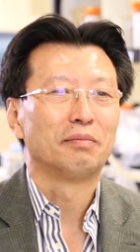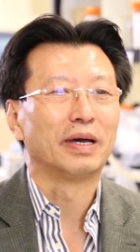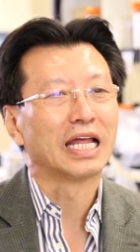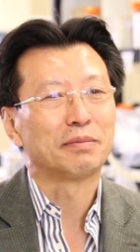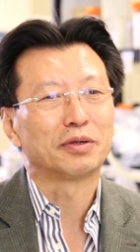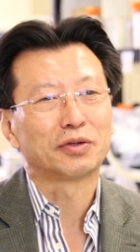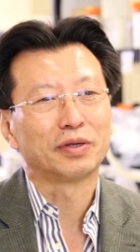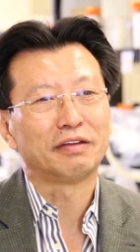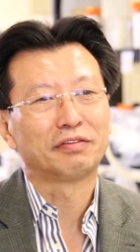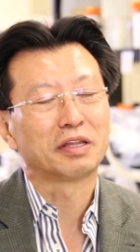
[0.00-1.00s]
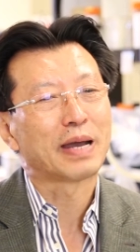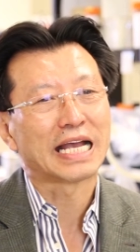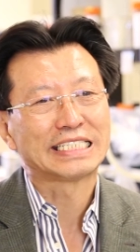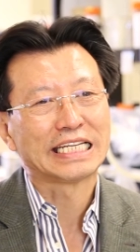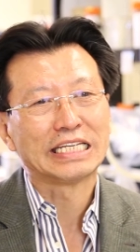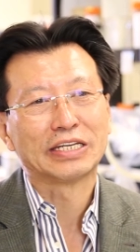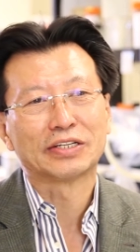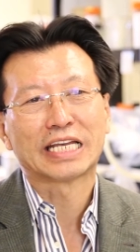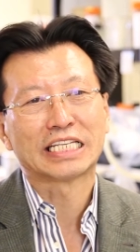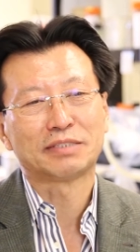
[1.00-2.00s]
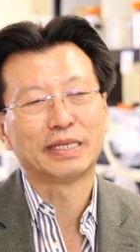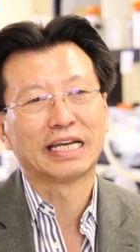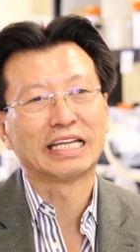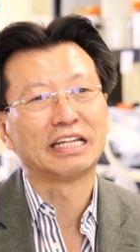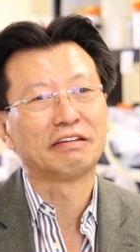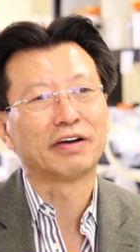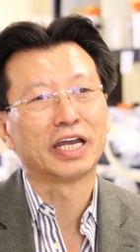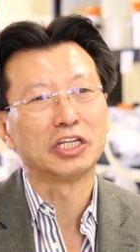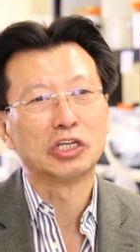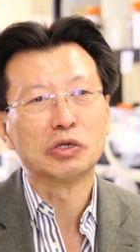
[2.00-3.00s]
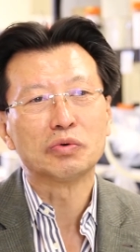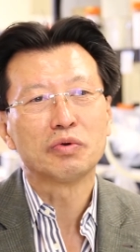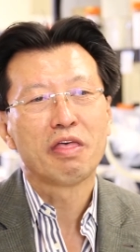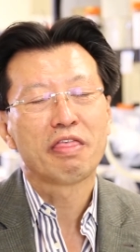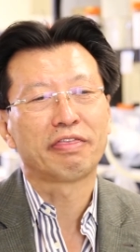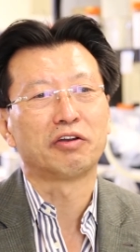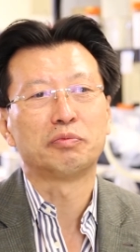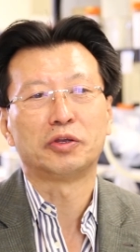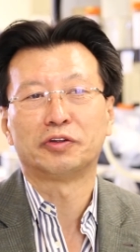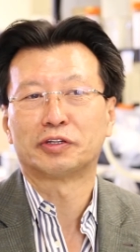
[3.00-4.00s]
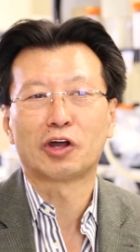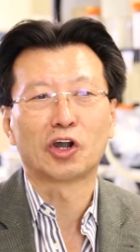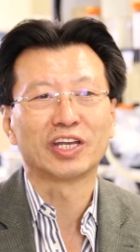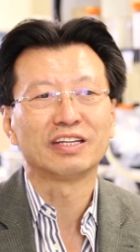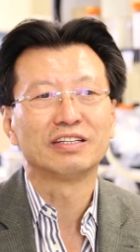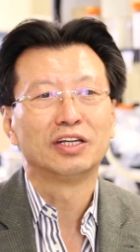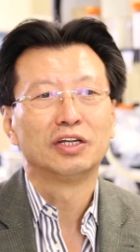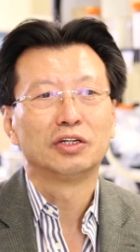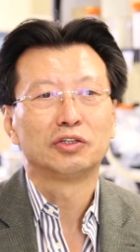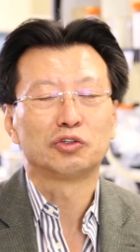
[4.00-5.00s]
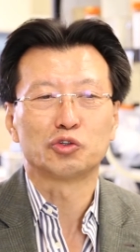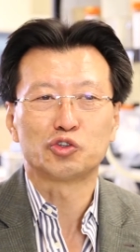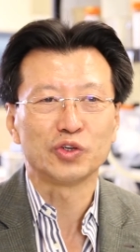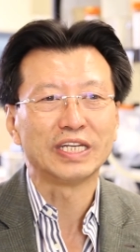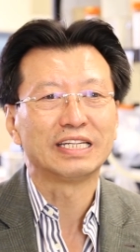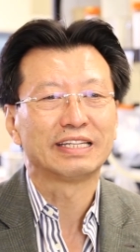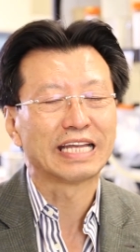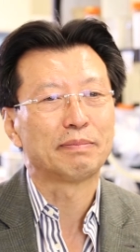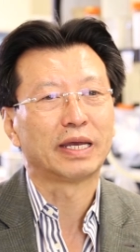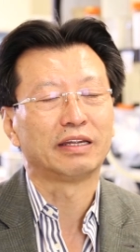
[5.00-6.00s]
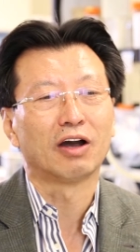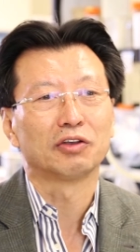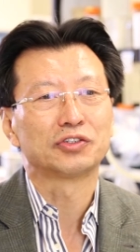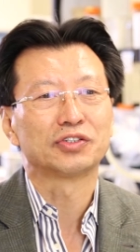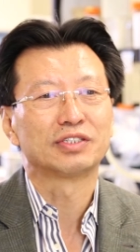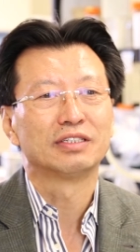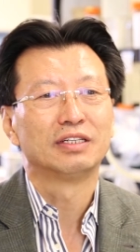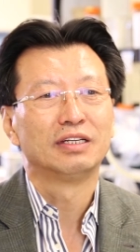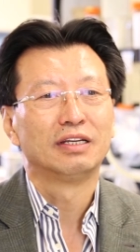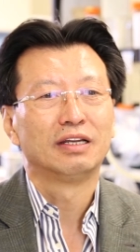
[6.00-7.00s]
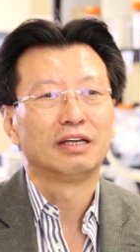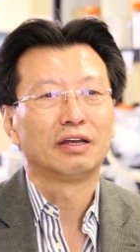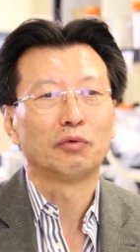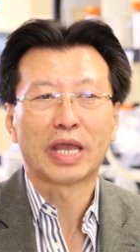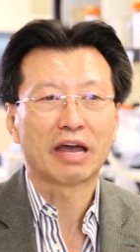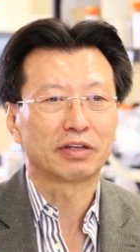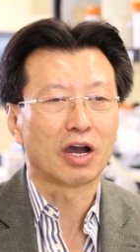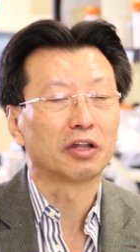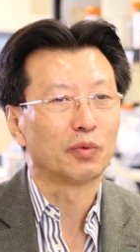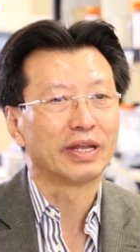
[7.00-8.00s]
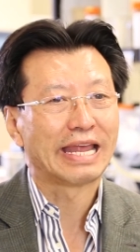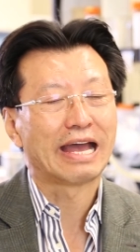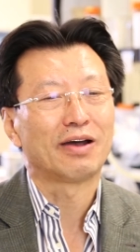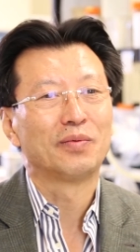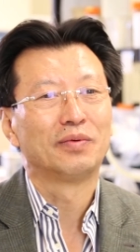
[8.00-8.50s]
My laboratory for the past ten years has been identifying new therapeutic targets to treat diabetic ulcers. We have got one now.